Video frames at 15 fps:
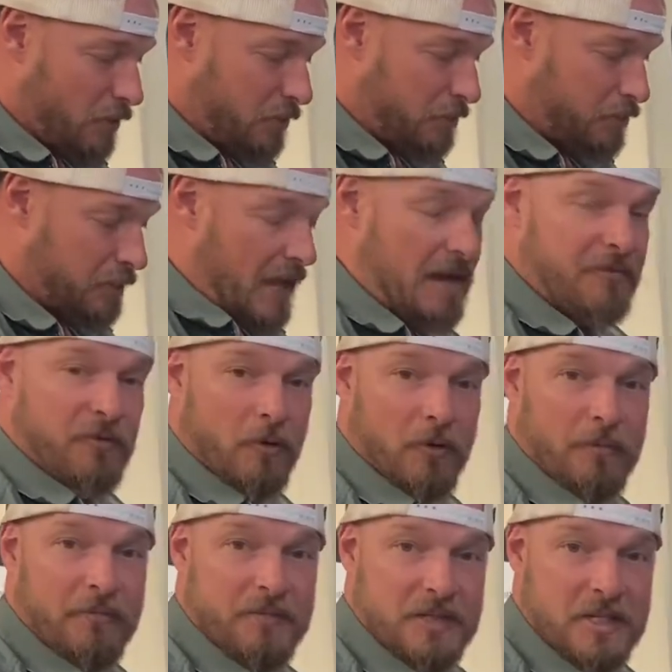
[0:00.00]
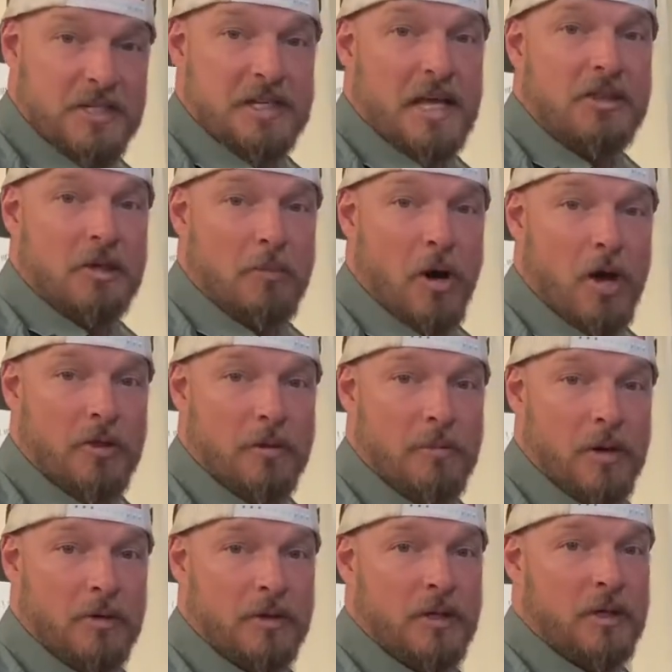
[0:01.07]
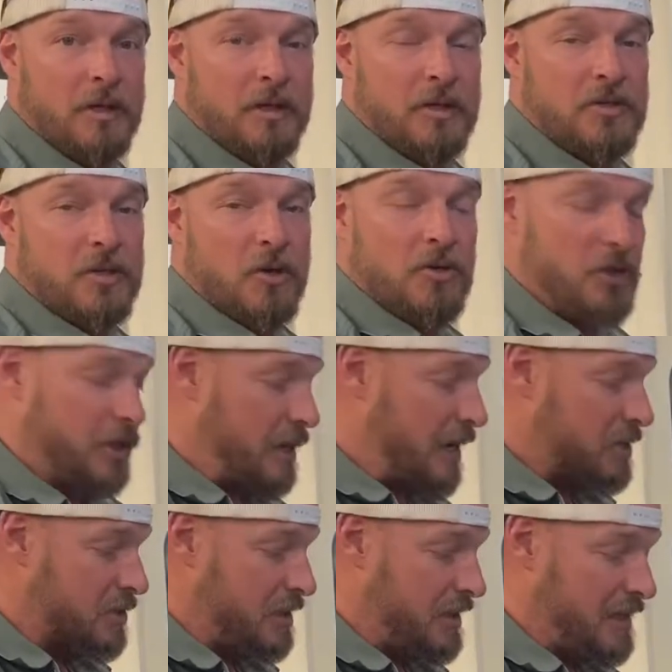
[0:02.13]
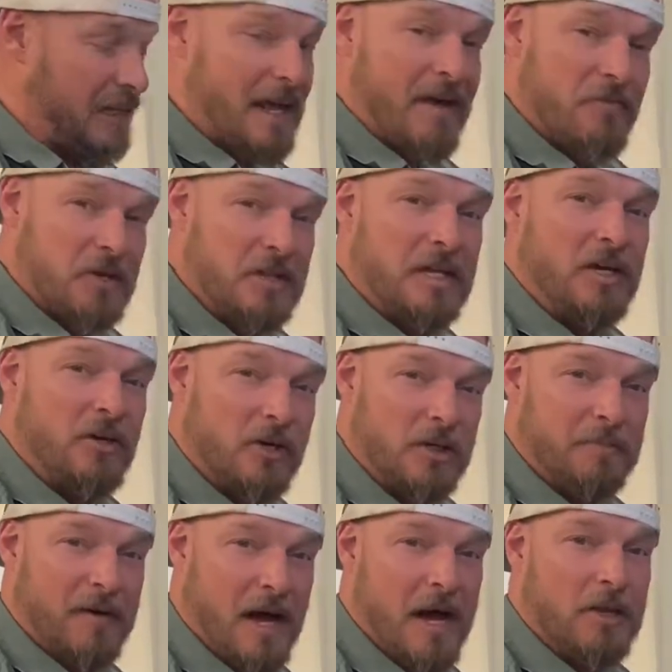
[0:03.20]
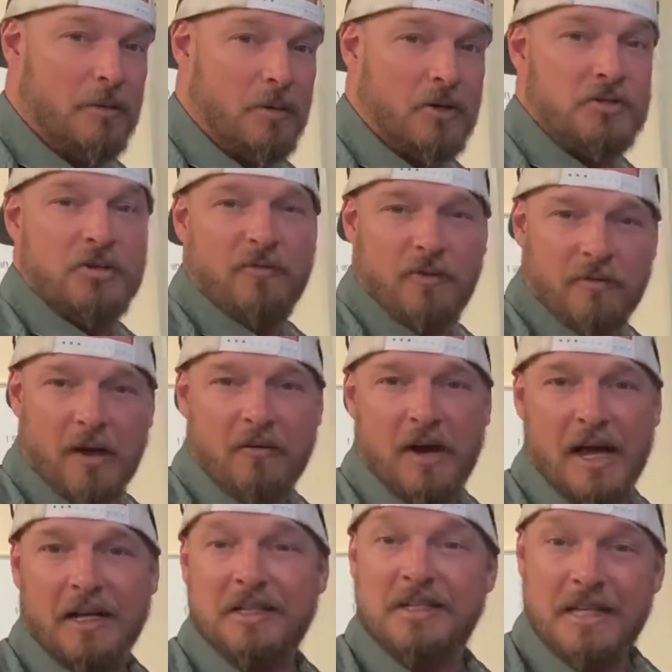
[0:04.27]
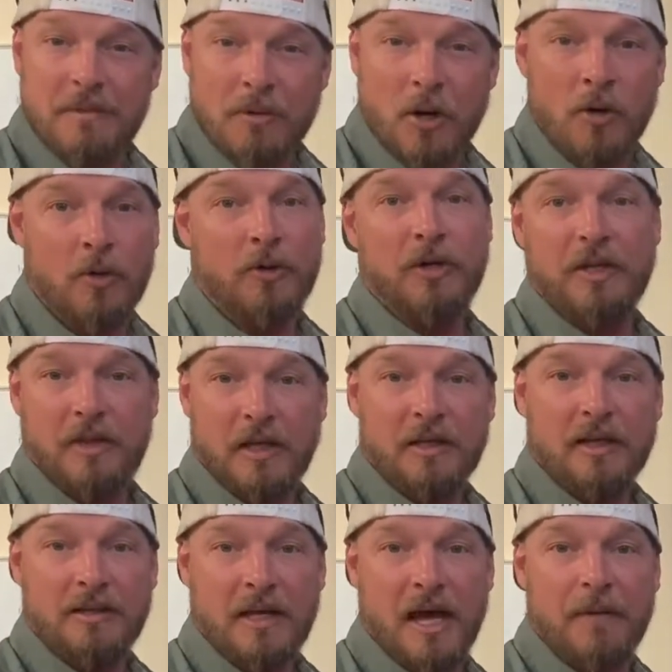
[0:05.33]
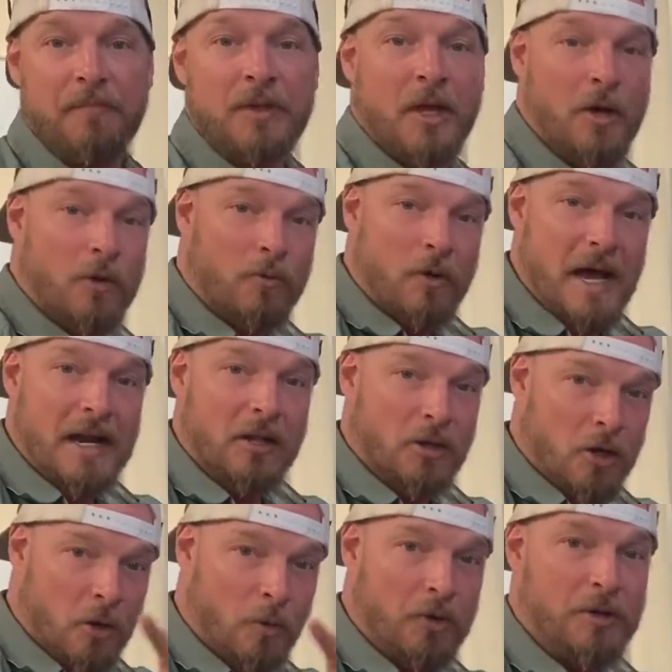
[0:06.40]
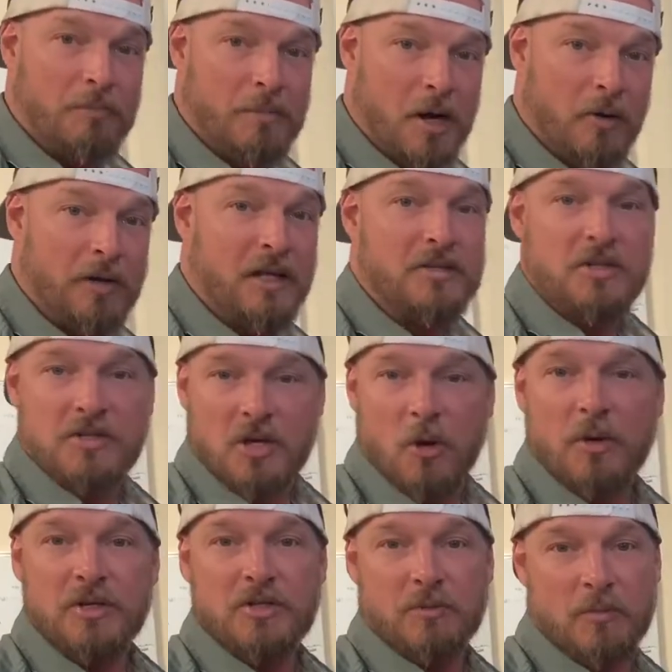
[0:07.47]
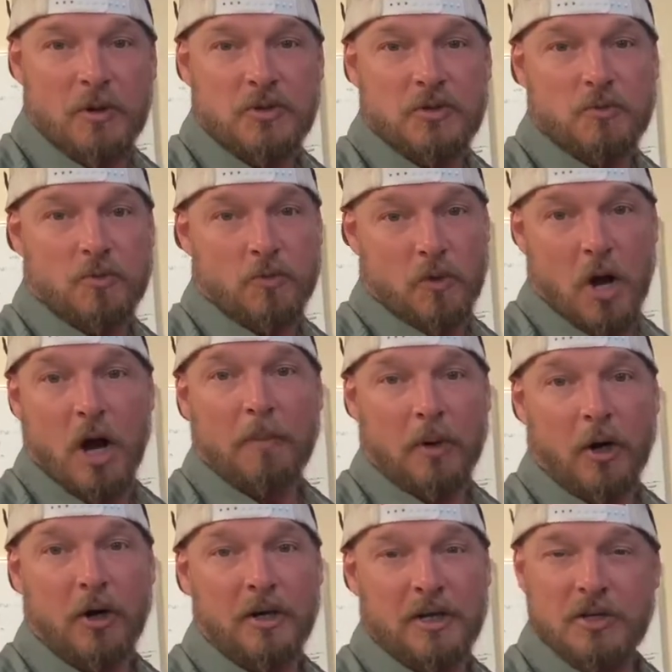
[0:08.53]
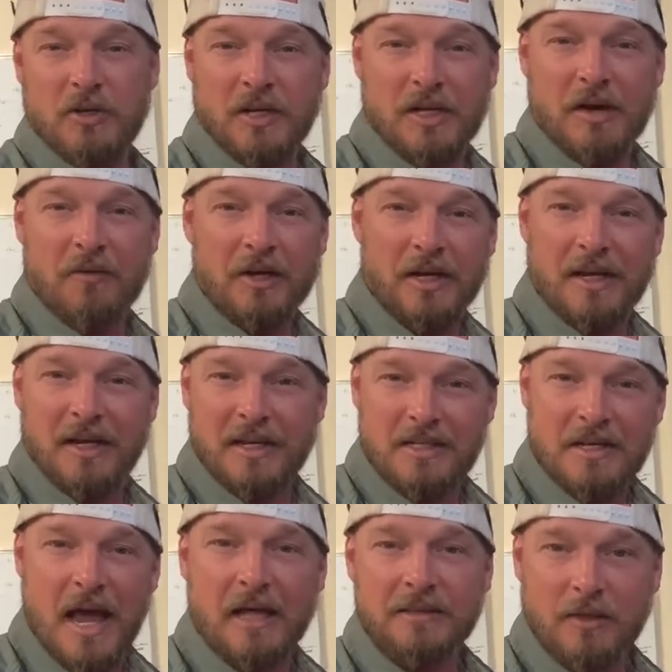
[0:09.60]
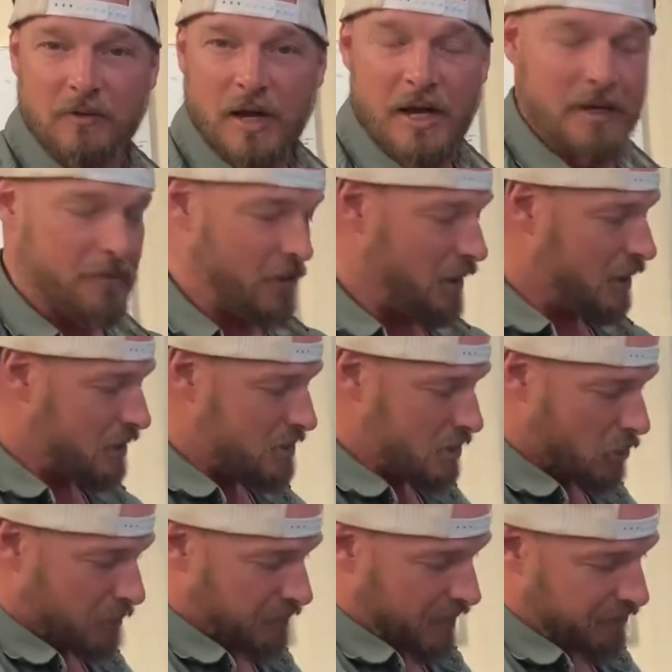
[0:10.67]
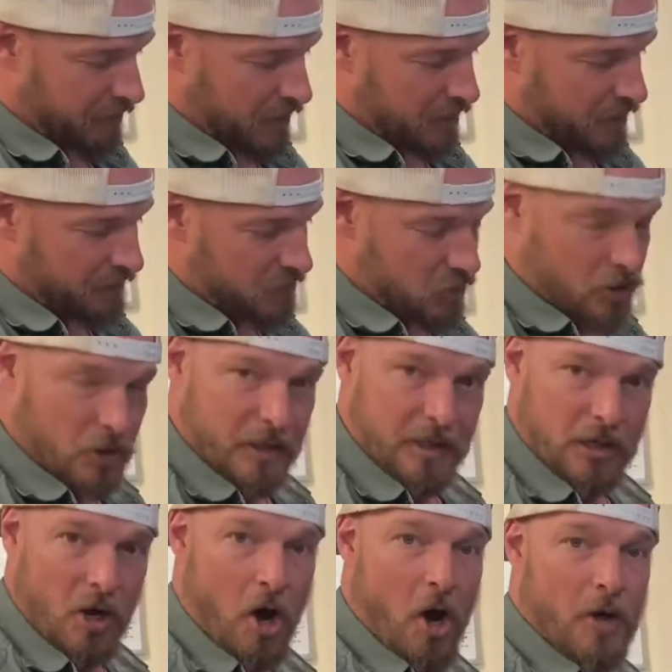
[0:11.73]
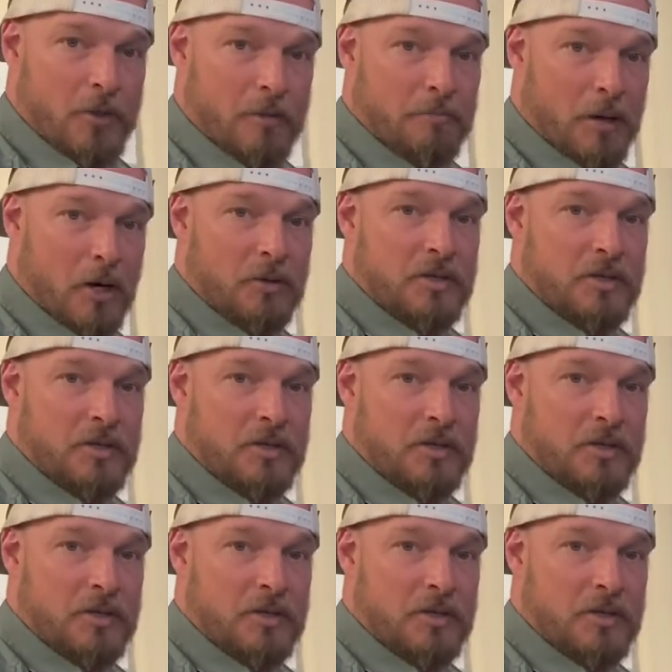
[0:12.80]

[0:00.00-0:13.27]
platform to set them on the bone, so you can actually get everything cooked behind the bone. So if you've ever had a T-bone or anything like that, right along where the bone is always the most raw part. You can never get it exactly right. So I find that if you cook it on the bone